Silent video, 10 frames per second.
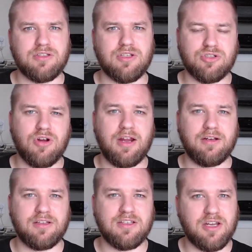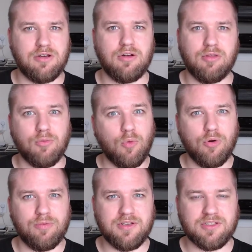to try and continue to
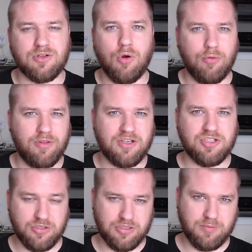thwart this cult that she used to